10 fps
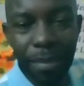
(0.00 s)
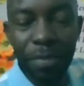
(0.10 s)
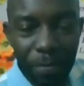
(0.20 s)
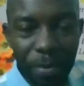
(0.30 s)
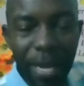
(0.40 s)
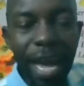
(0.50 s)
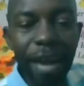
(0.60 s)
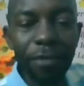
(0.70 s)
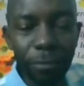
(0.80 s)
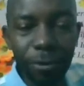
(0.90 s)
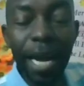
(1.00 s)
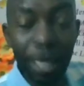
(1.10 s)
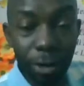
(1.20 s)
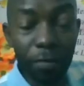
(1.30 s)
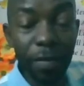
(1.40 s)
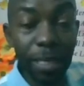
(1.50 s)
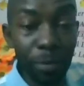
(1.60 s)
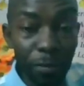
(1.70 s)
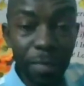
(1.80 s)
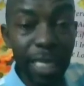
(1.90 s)
Prepare for
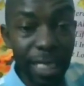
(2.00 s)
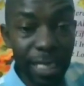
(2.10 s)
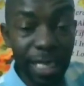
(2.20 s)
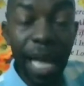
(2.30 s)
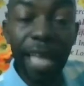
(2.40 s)
uncomfortable feelings.